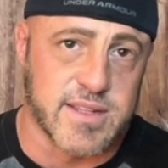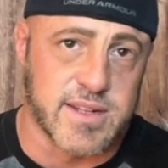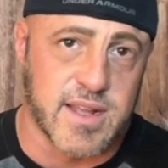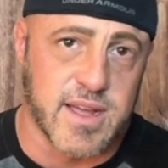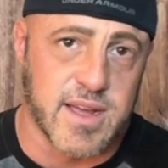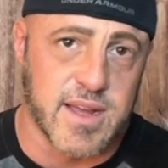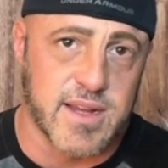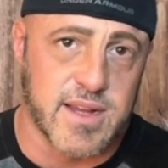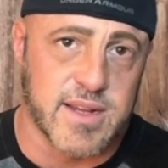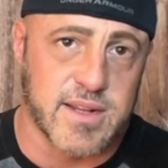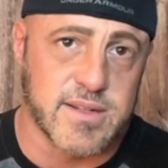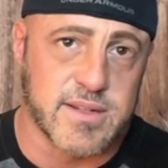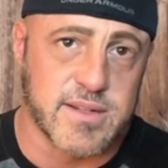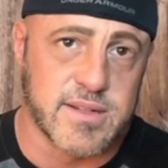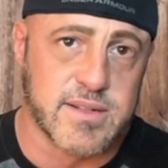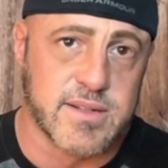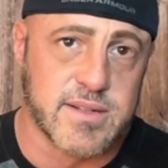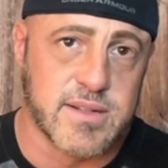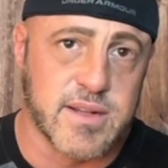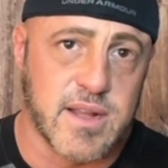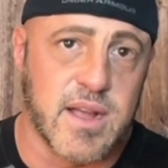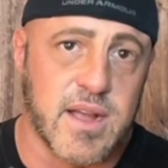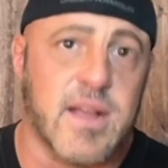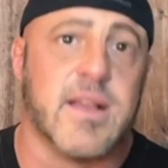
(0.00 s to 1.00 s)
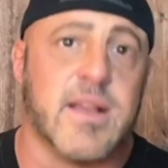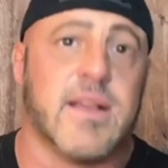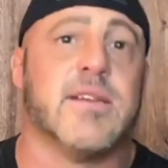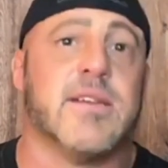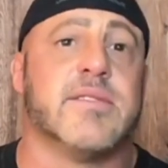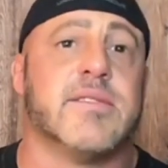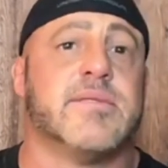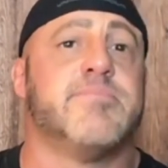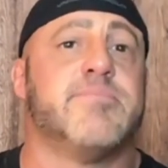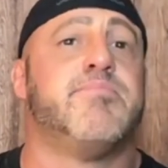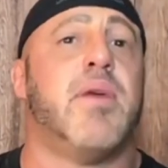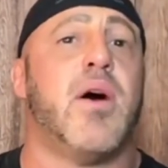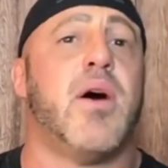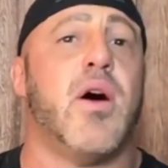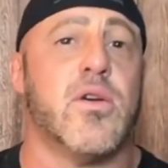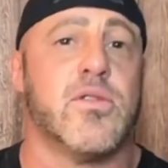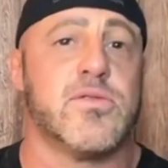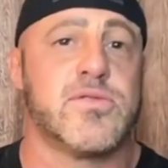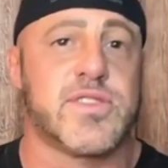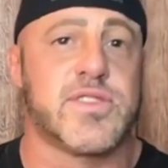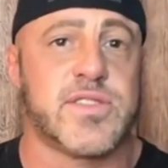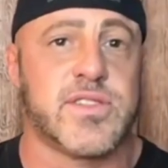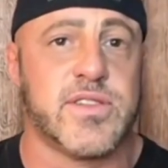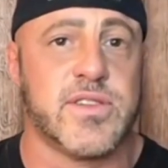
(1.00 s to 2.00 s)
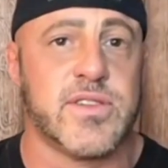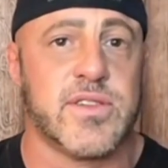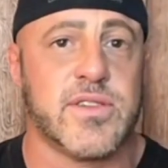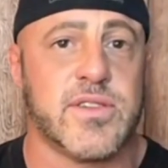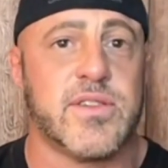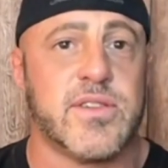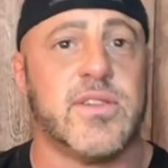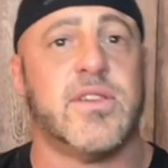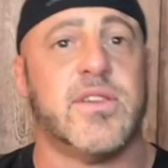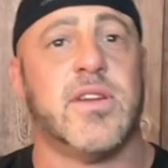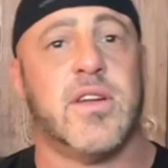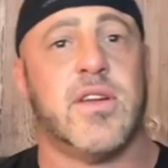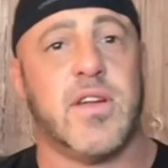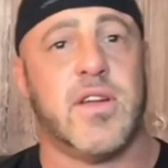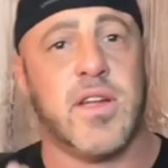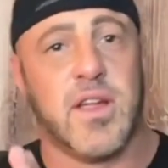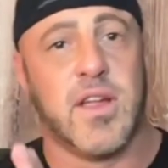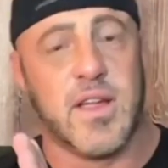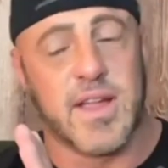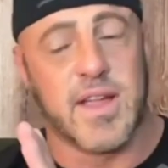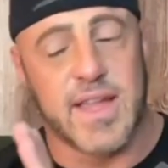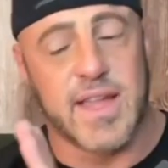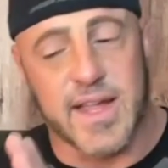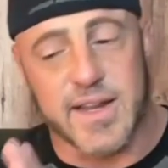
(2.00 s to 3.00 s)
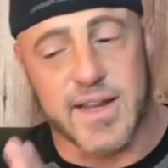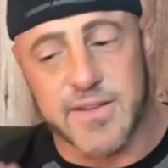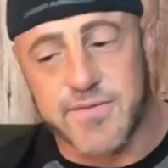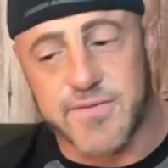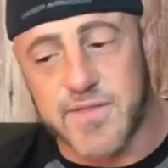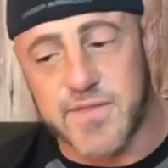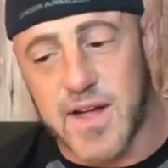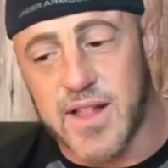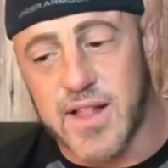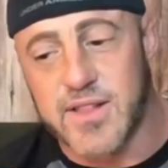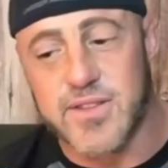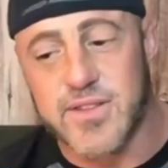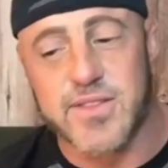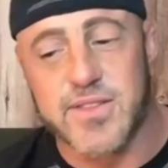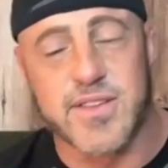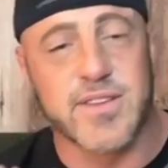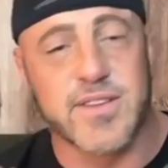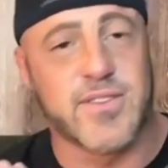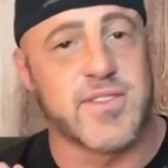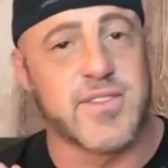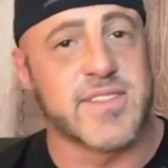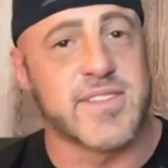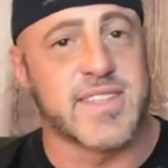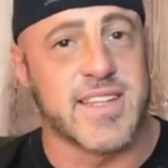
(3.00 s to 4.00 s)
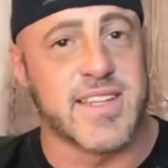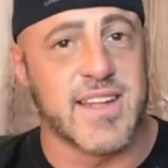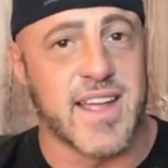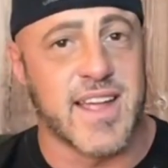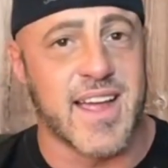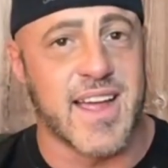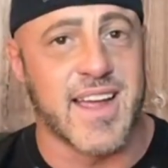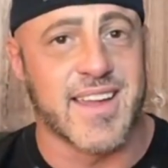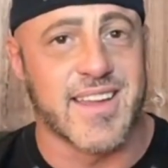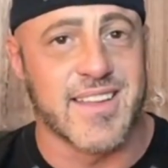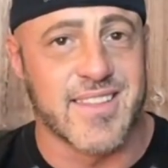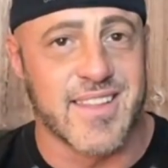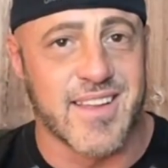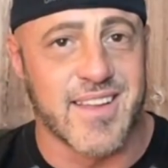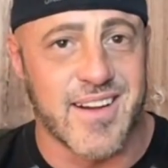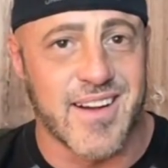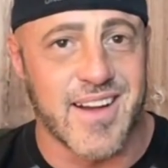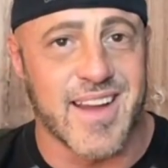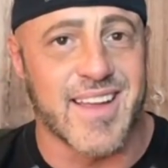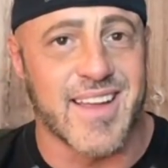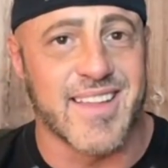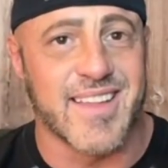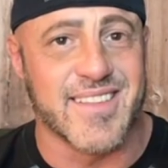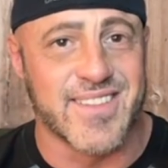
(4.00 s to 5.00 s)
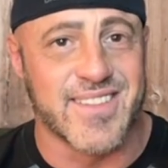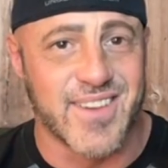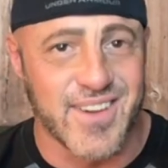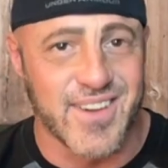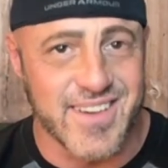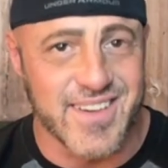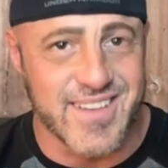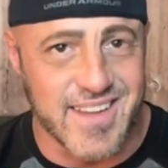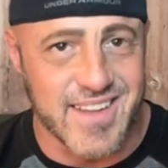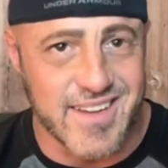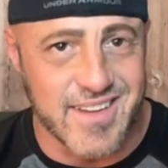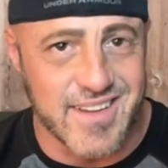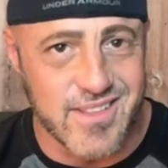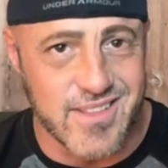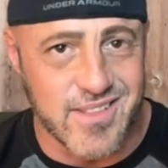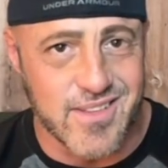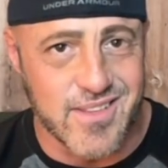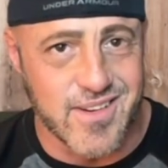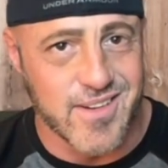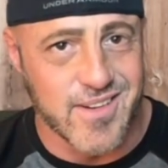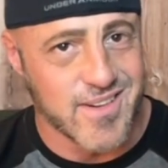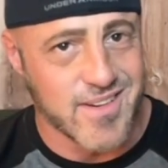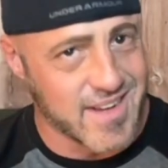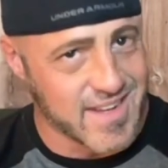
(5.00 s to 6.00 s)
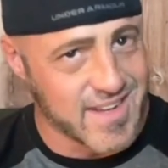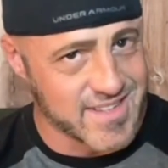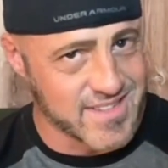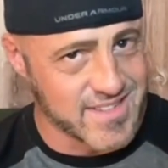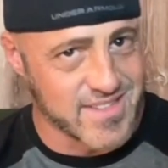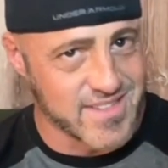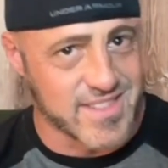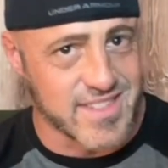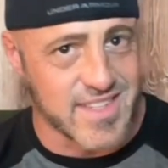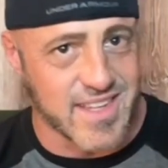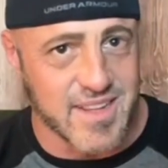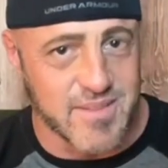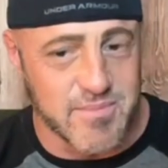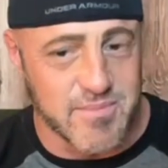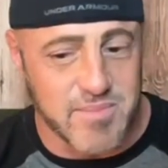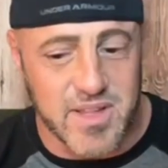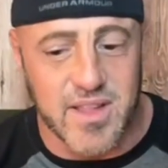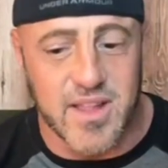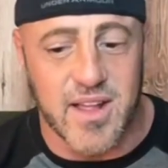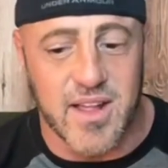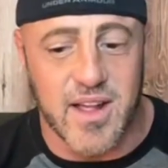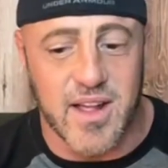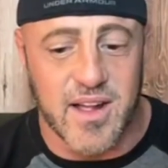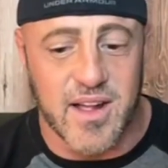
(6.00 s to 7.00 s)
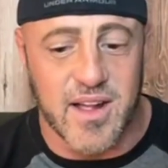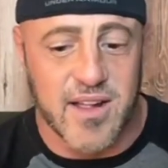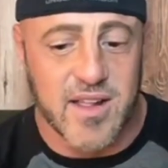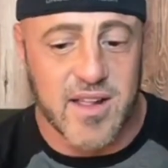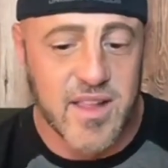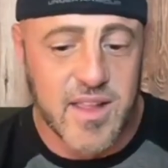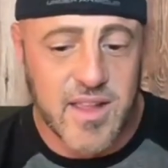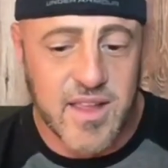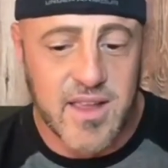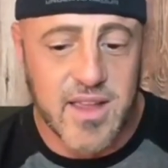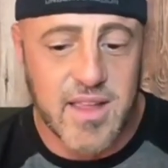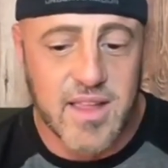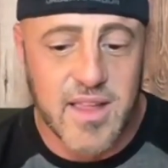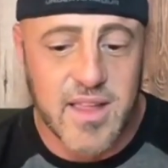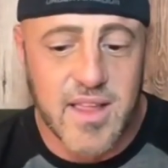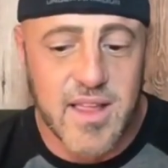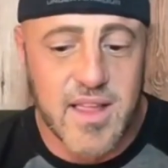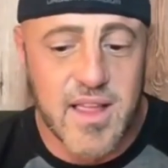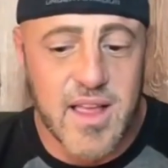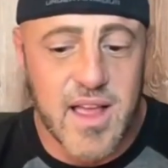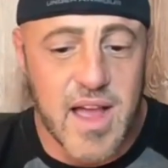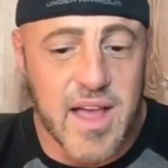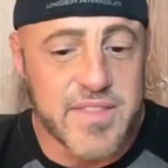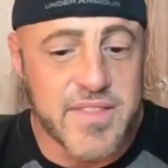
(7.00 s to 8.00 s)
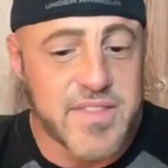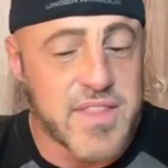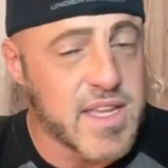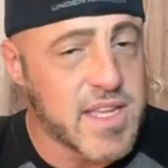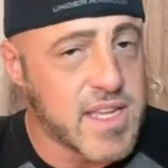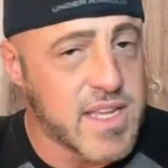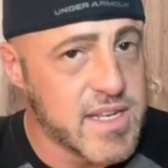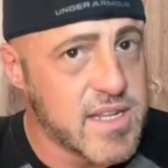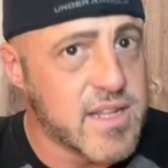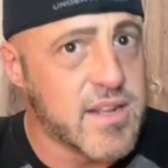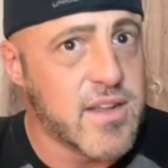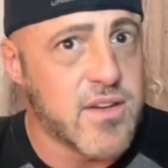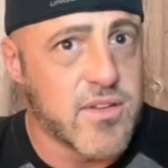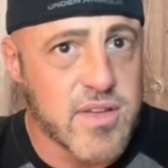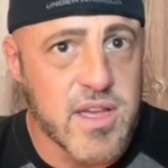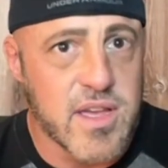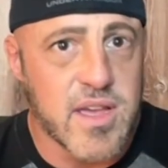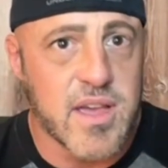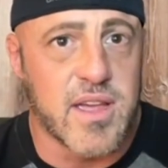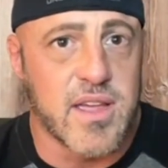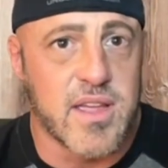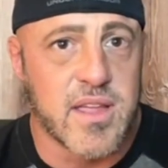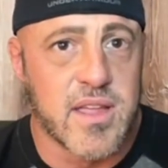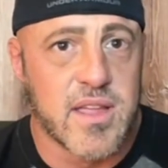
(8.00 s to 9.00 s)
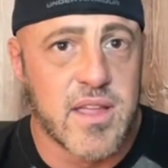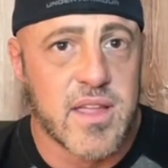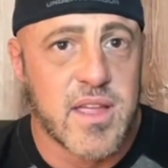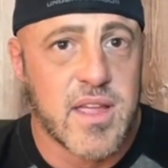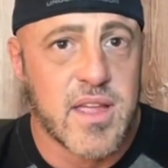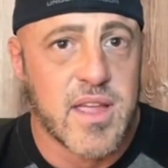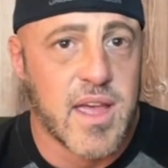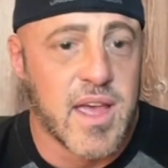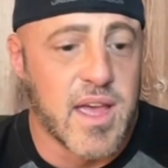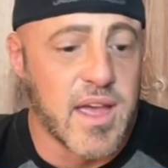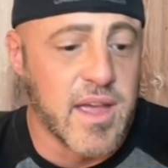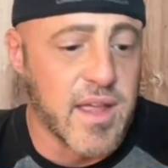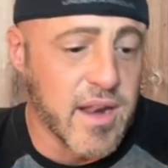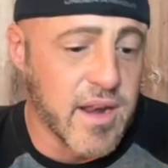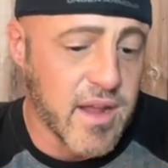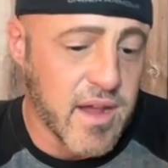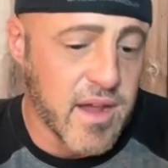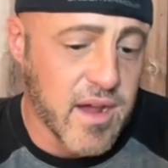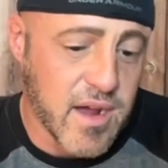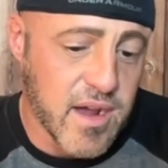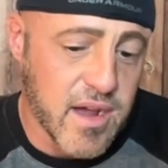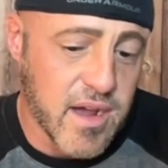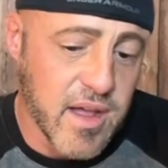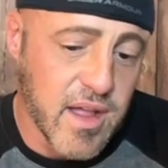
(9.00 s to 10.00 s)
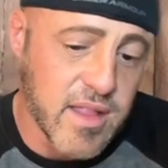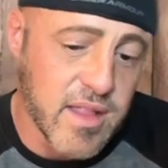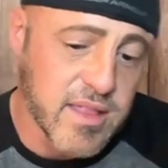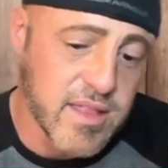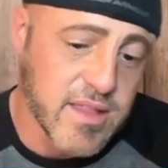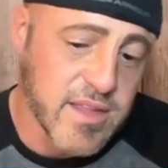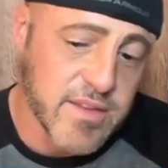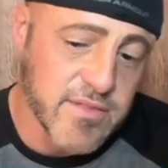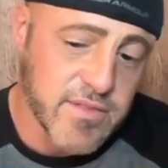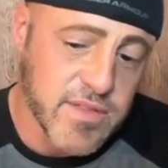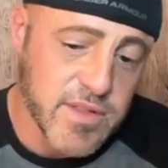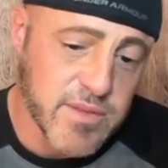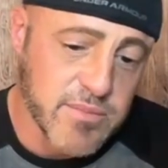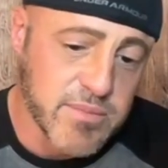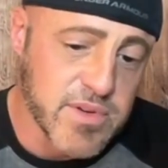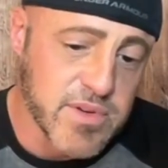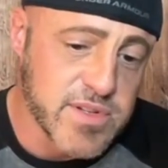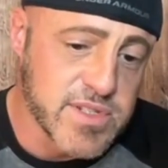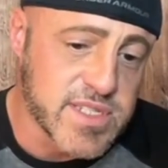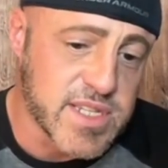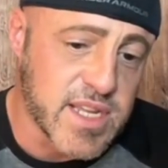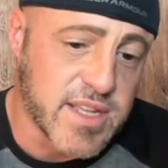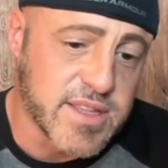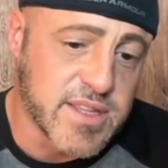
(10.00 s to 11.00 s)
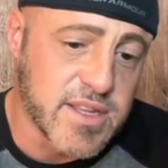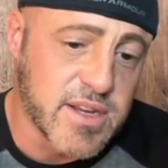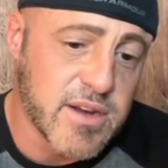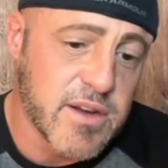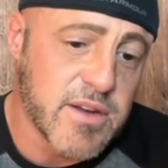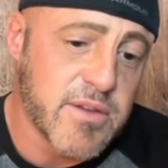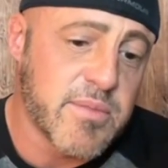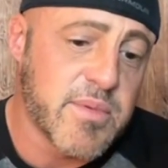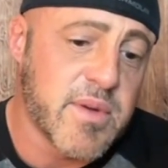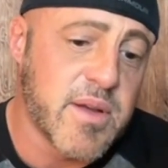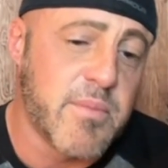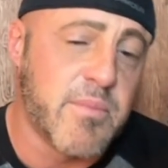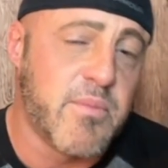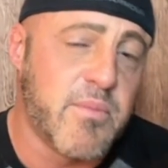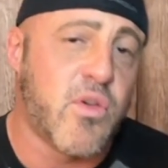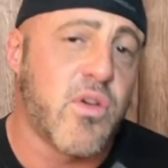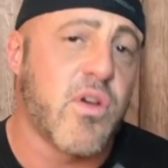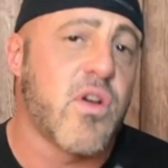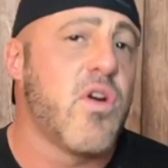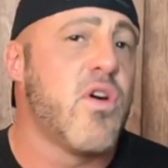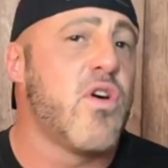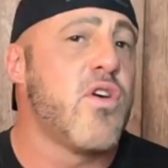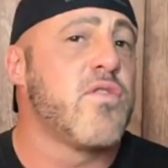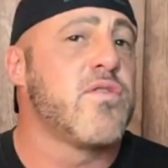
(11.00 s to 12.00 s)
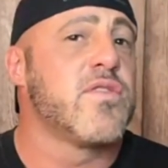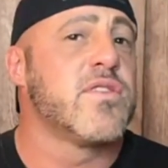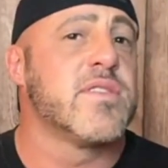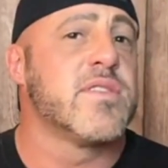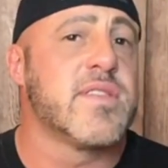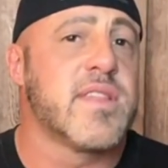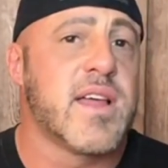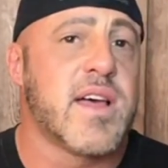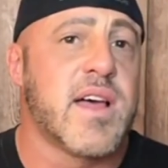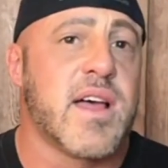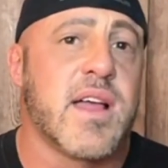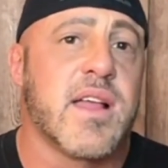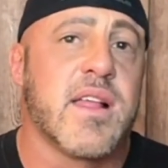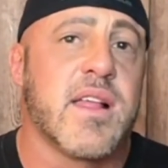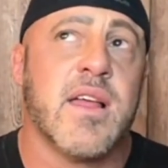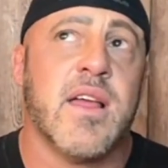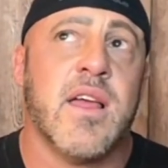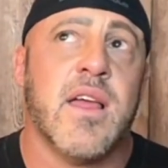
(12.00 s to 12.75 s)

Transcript: the night. Post, he had to follow the Christina Aguilera and the Dirk Diggler, as he said. But uh, I think he did okay, and uh, leaving the boots out there. But moreover than that,